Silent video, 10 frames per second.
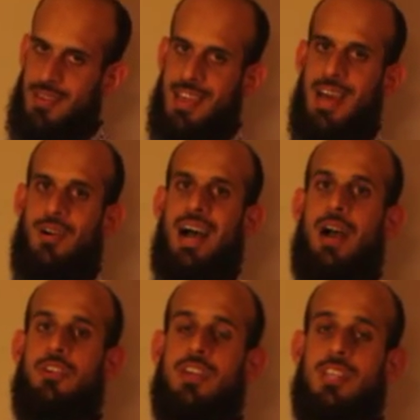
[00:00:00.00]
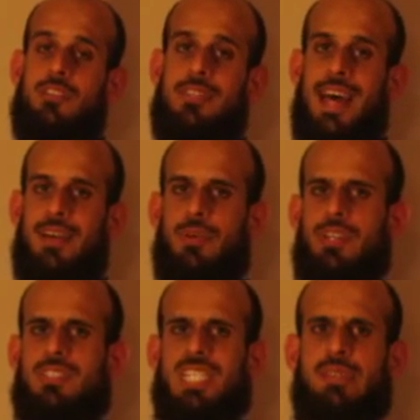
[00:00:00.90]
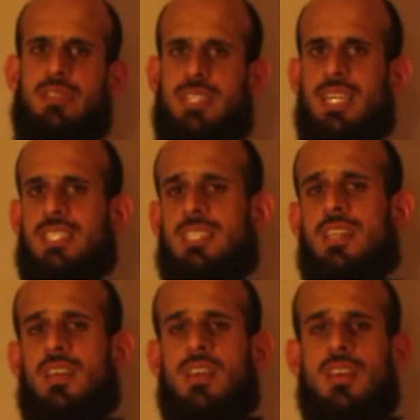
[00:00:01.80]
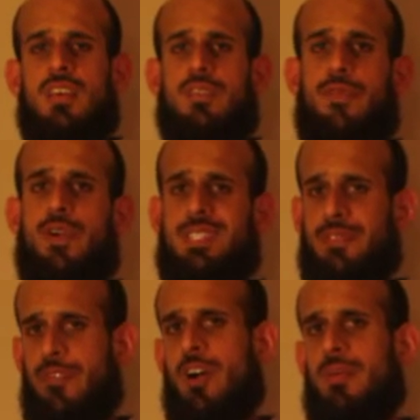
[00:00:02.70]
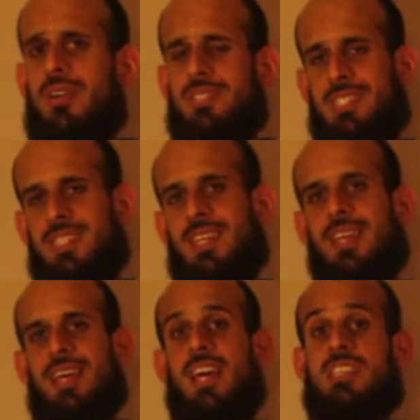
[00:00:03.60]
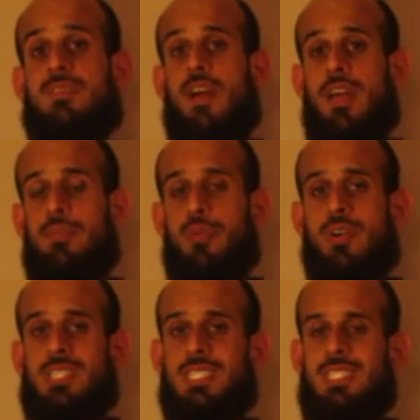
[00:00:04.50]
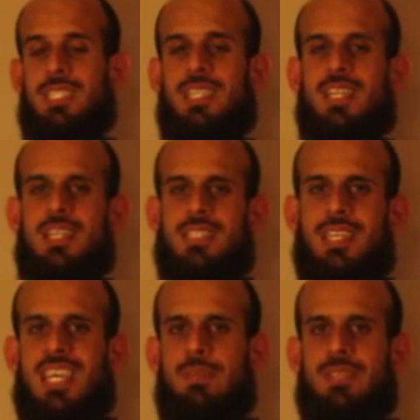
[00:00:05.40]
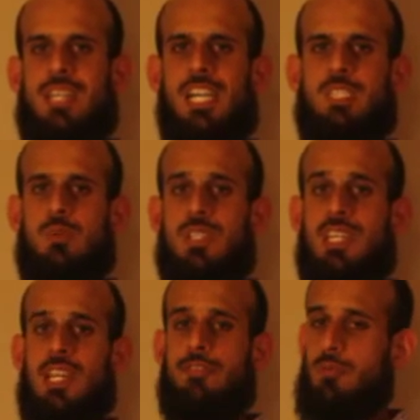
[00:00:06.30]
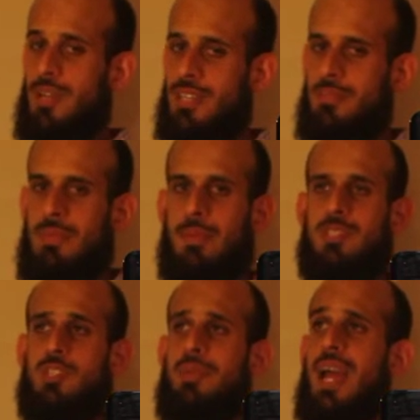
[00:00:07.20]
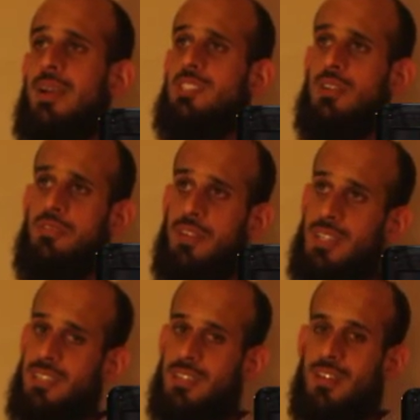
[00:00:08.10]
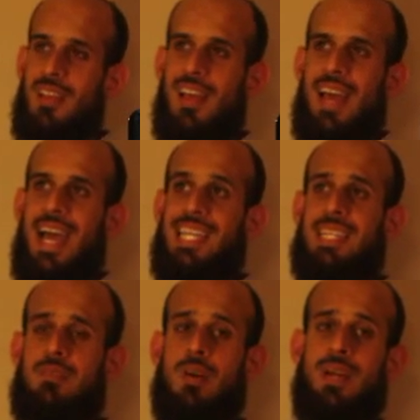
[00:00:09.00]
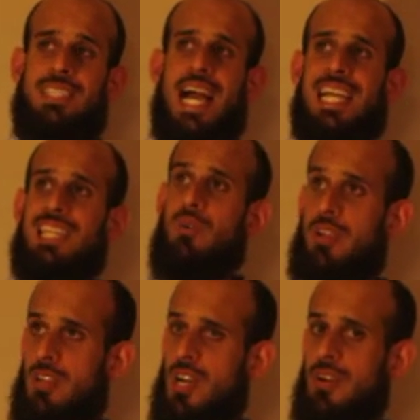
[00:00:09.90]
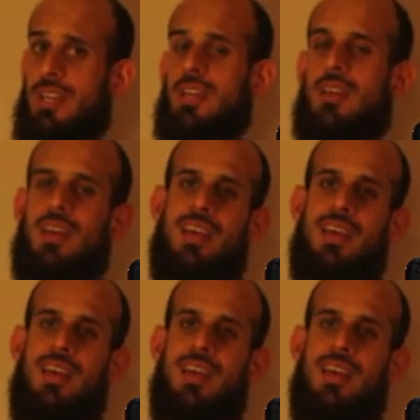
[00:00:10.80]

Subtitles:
Now, how are you going to do that? Well, there are several things. First and foremost, it's very important to keep in touch with a loved one, maybe it's your parents or a friend, and let them know exactly where you're going.